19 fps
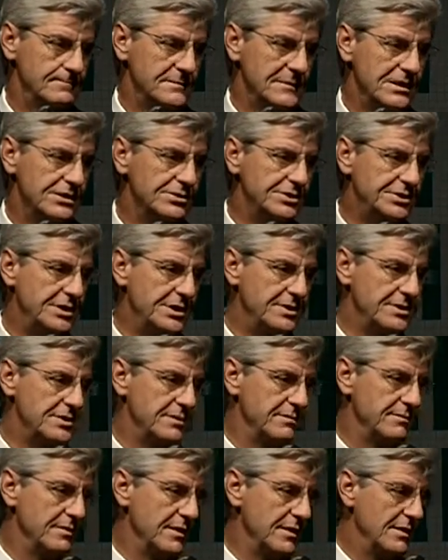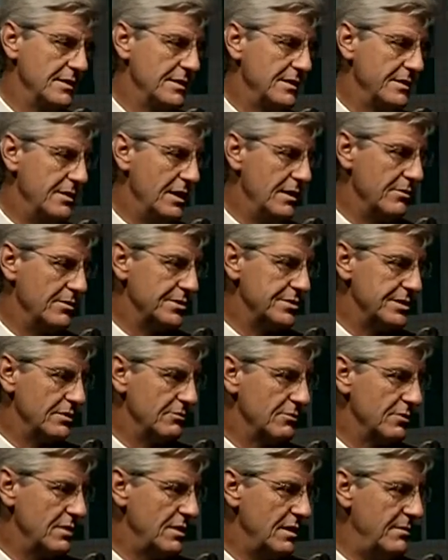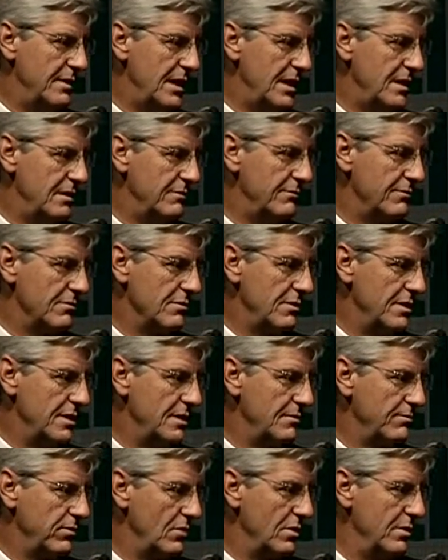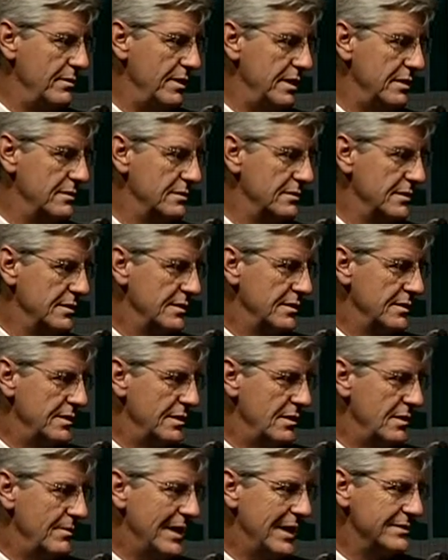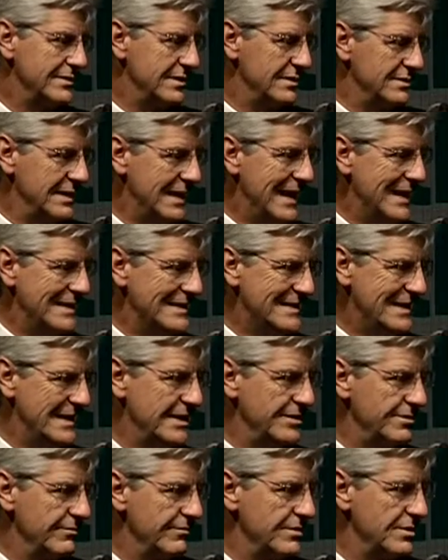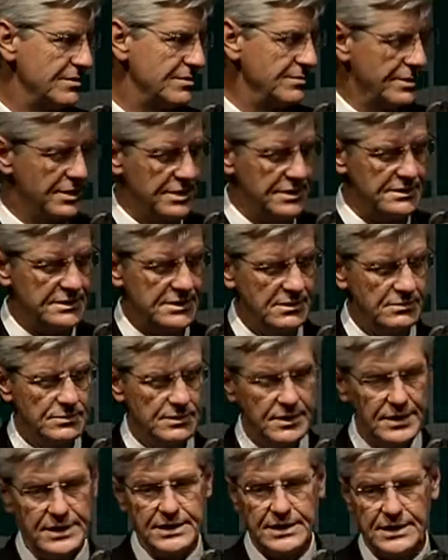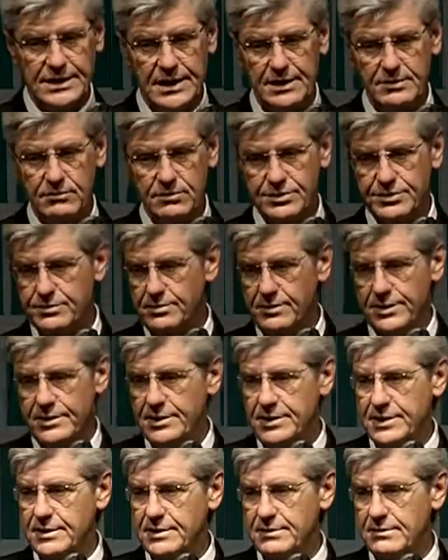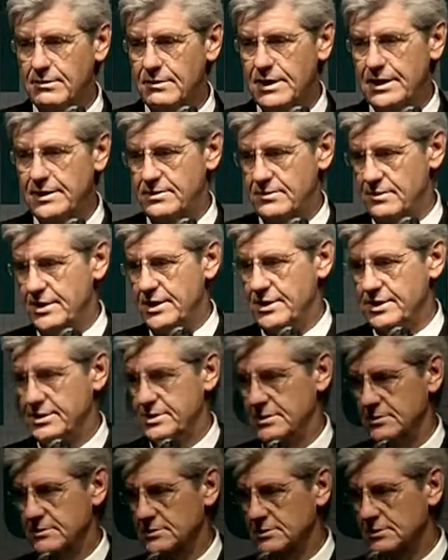You'll see some numbers that will come out for unemployment here about the 19th of this month that will indicate we're trending in the right direction.